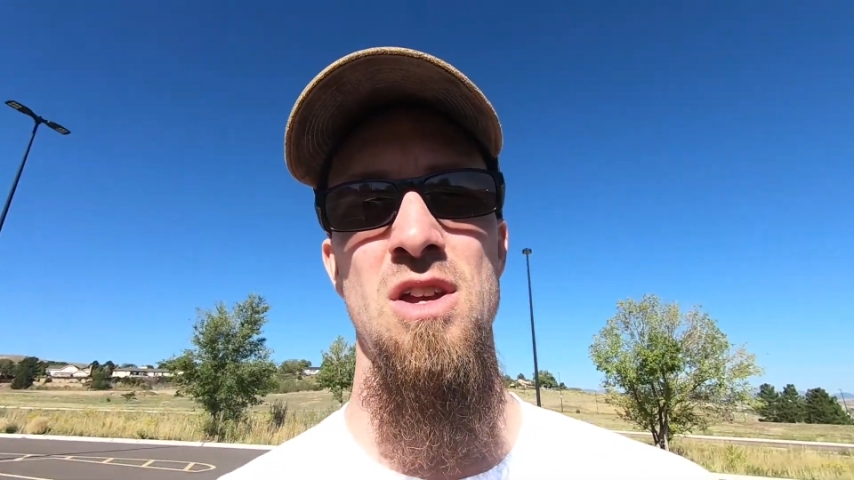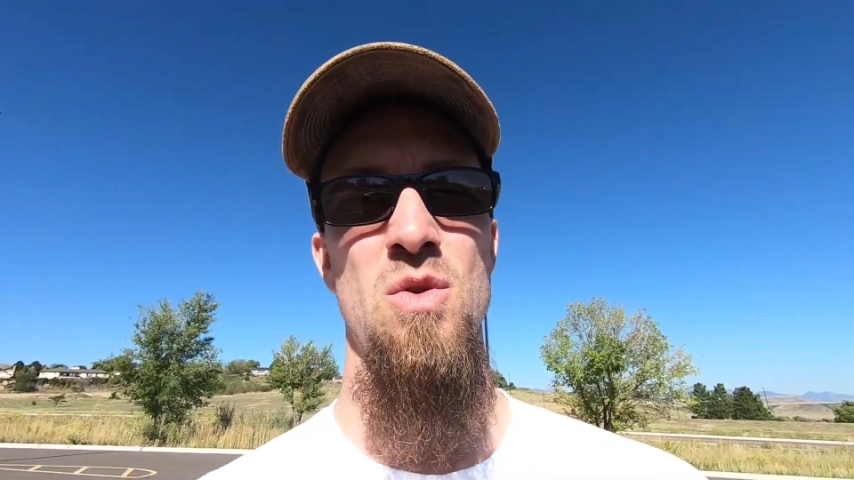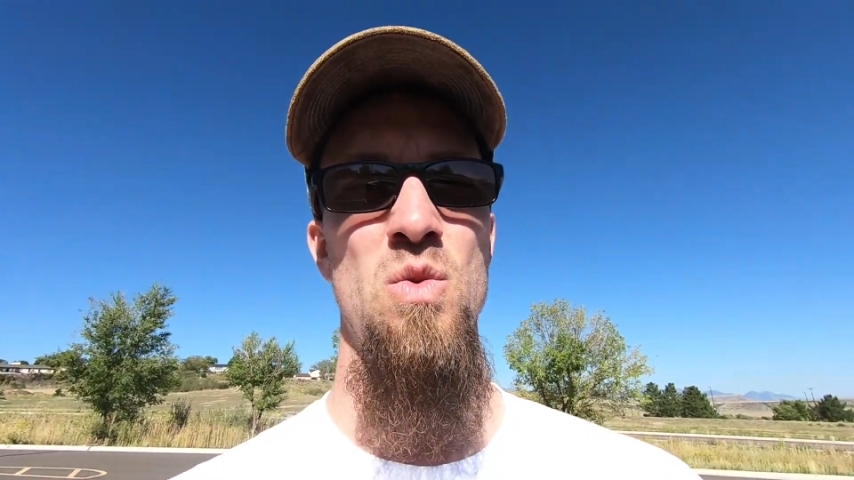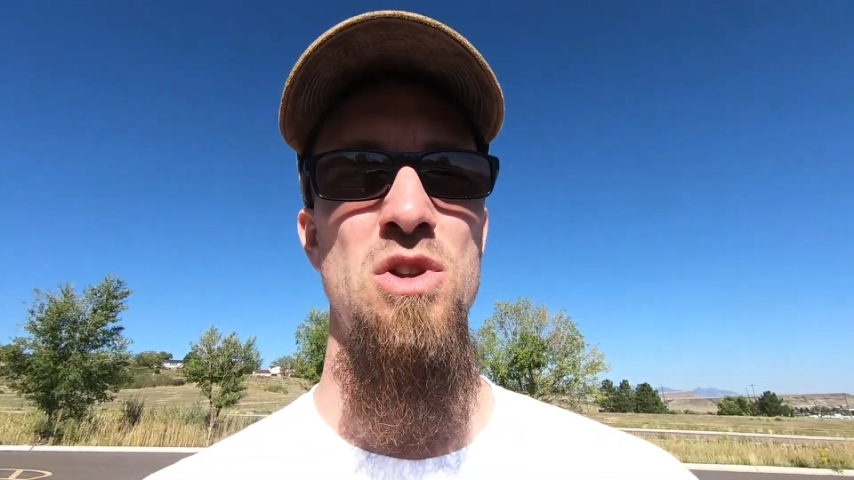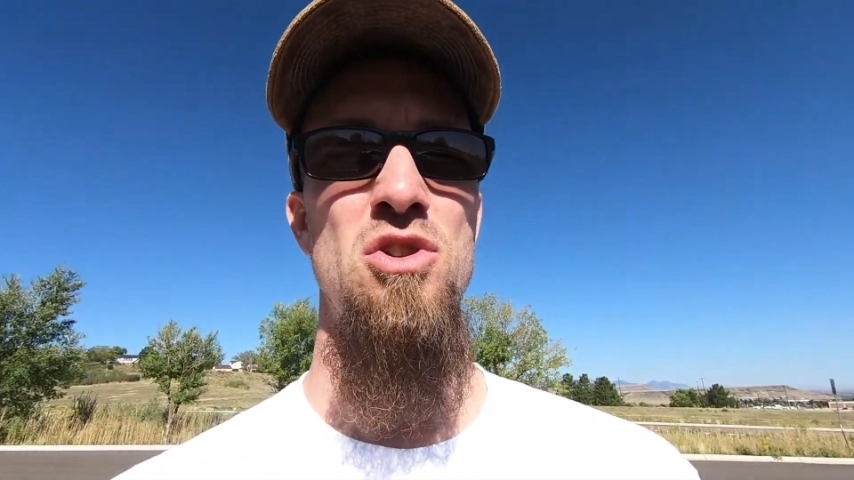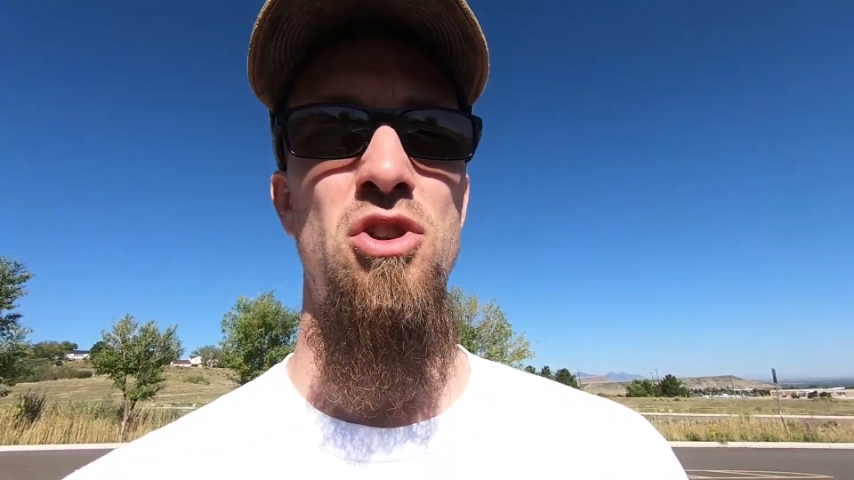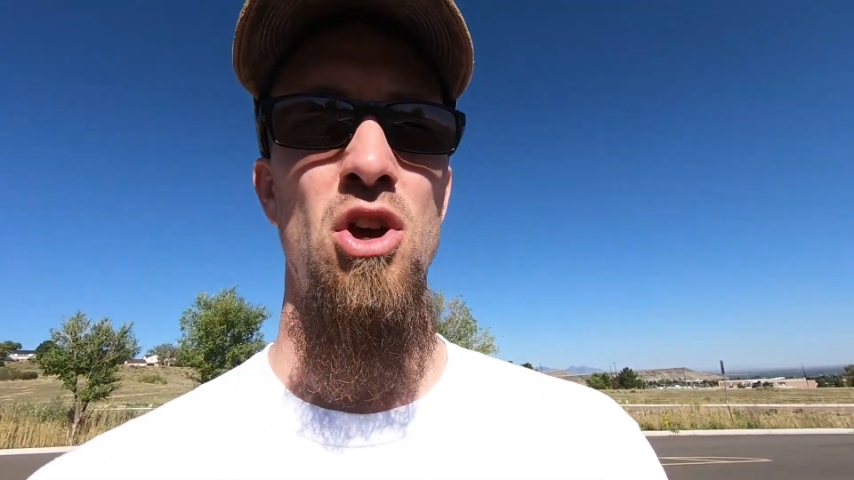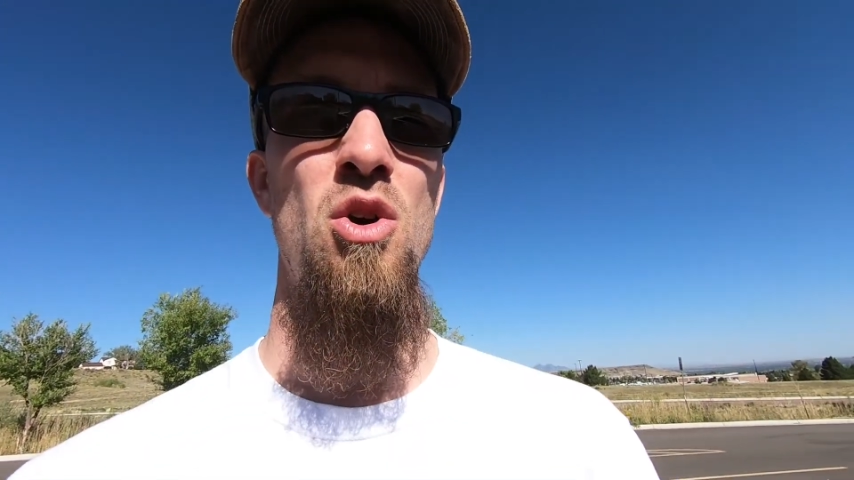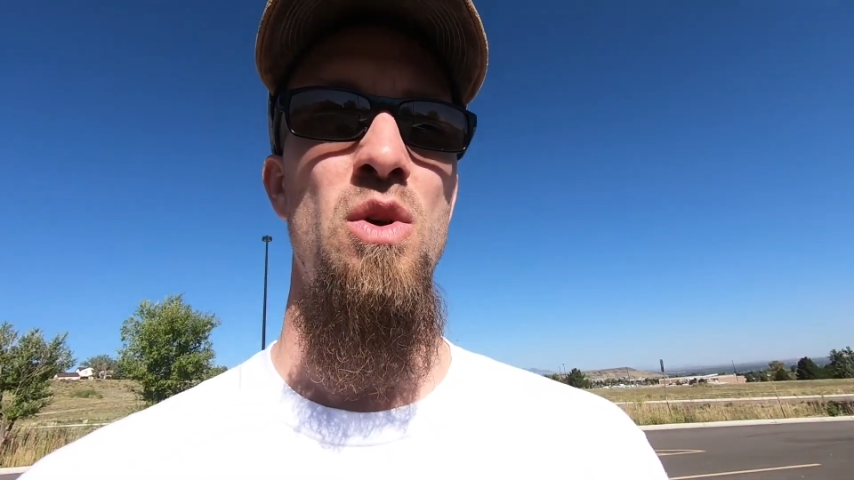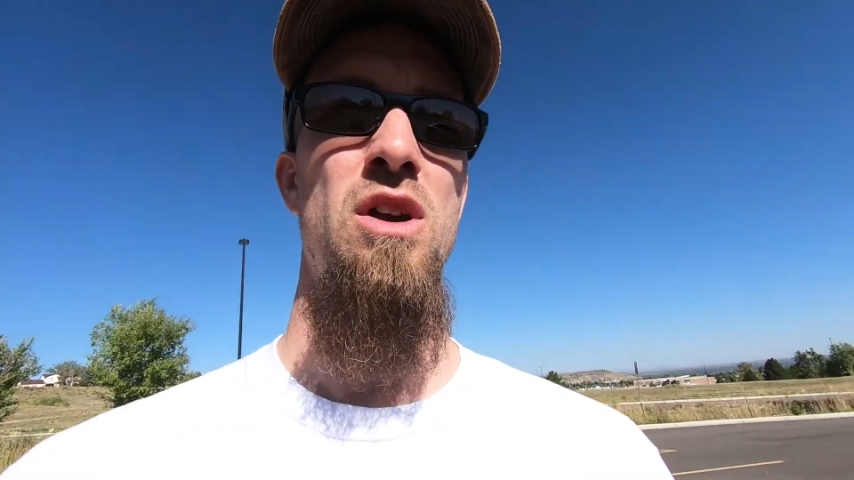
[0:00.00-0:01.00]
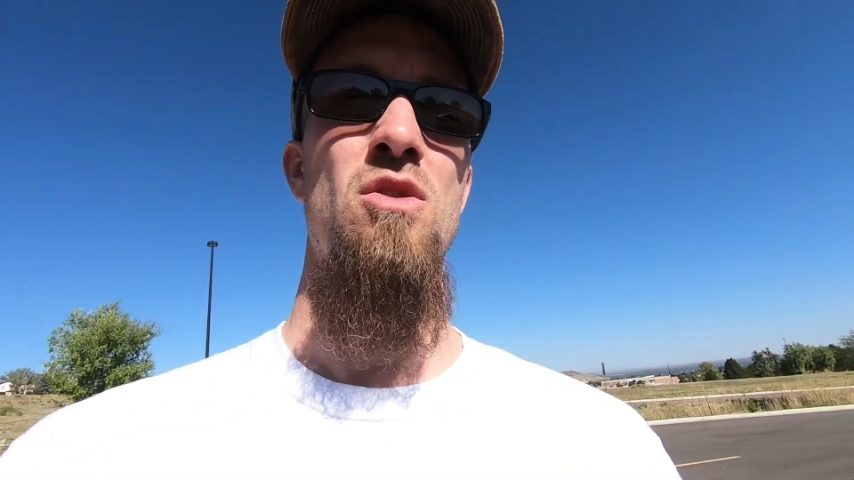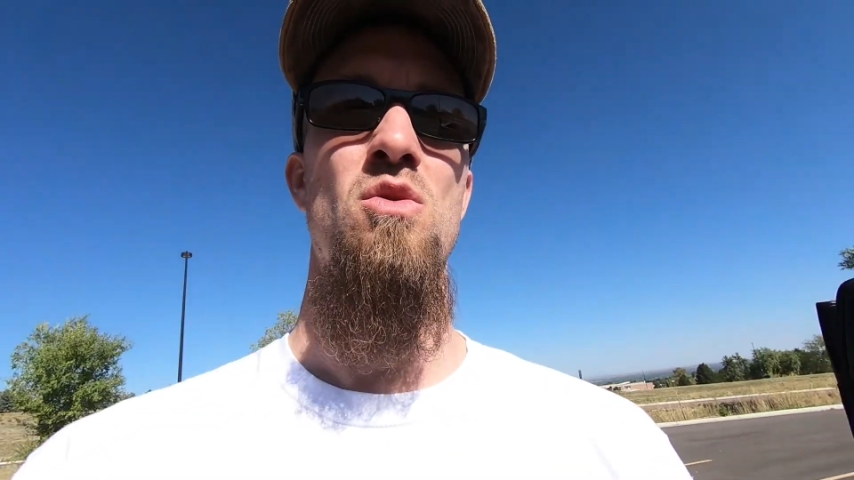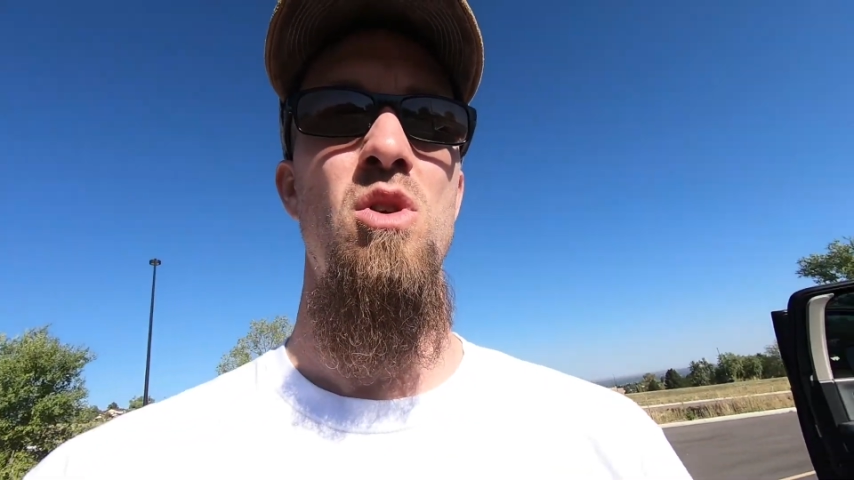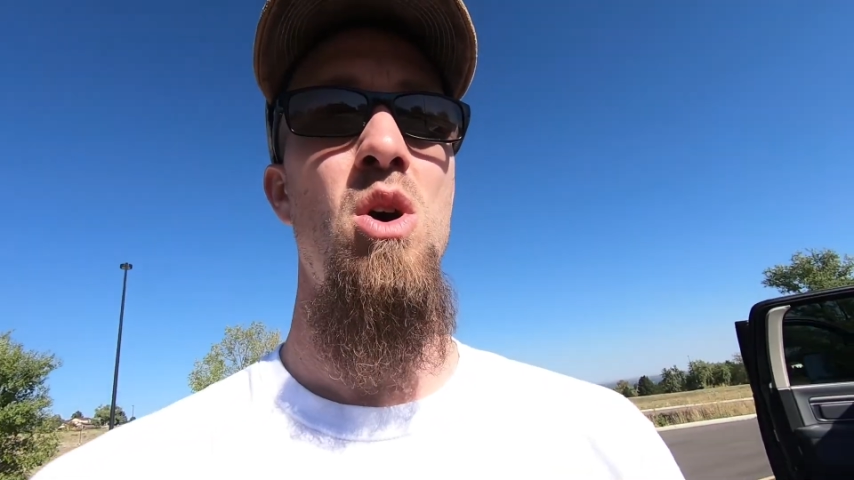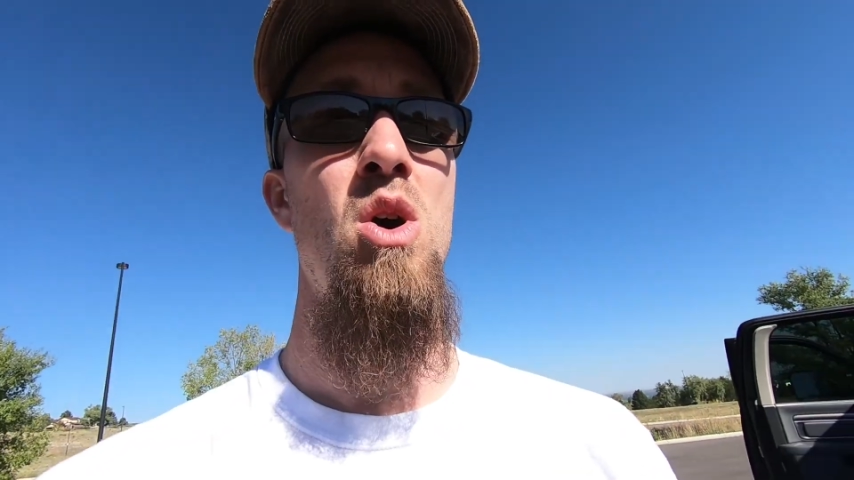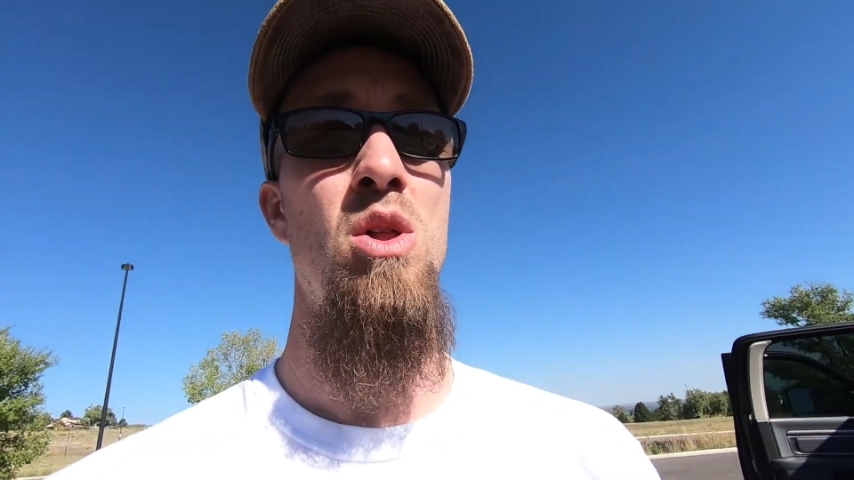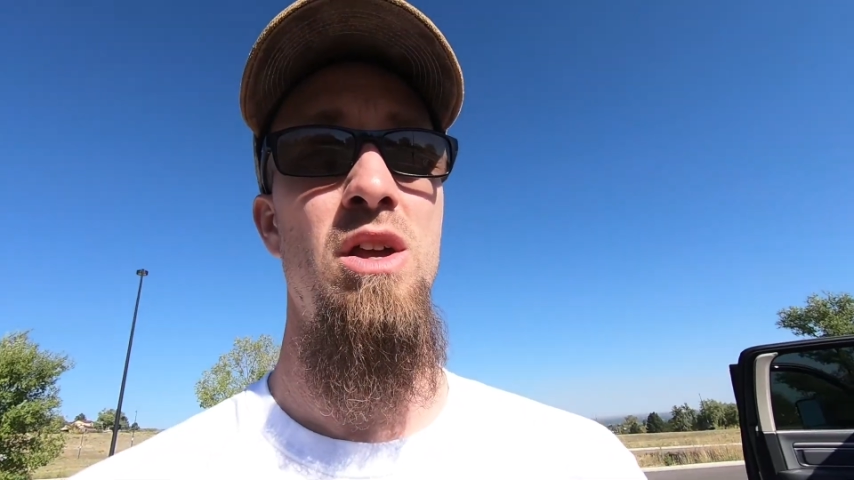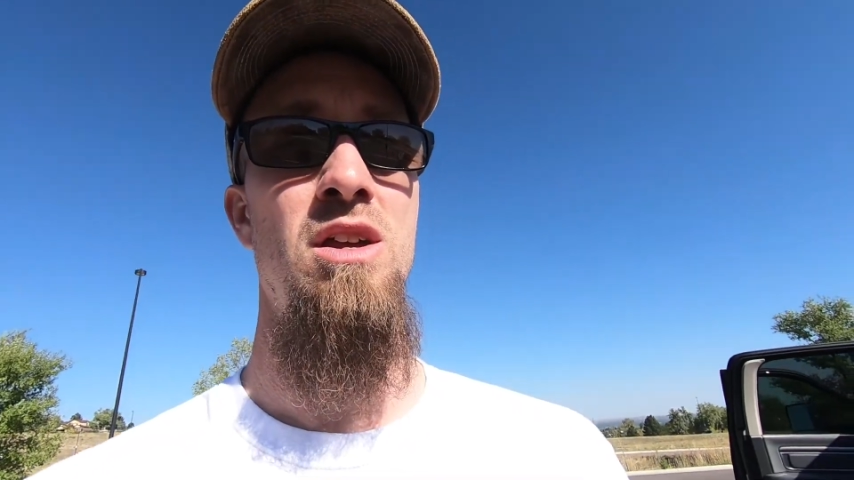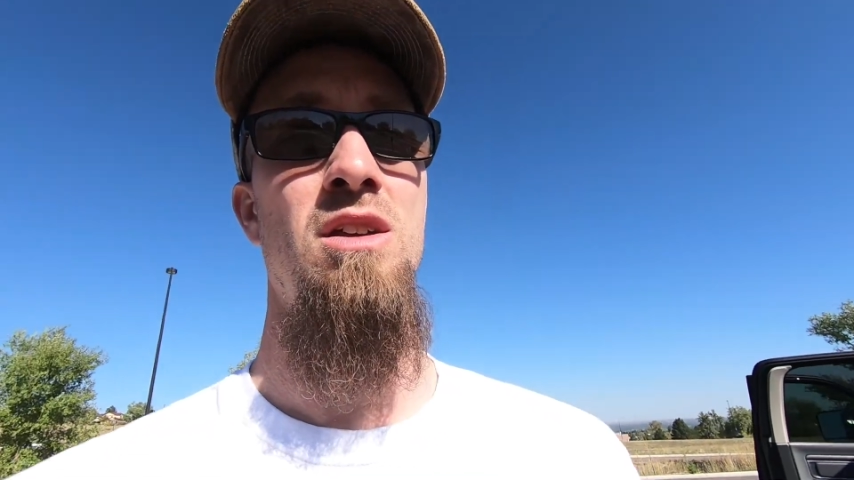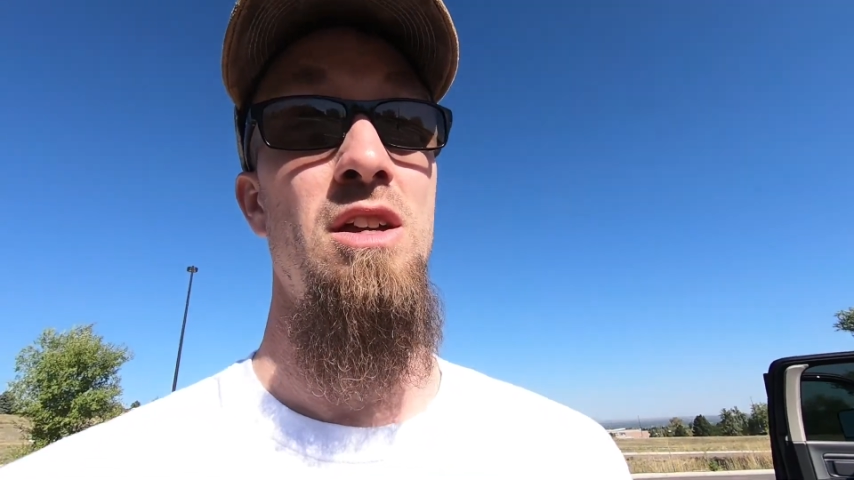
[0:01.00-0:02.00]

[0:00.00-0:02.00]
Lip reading: when you're towing or hauling,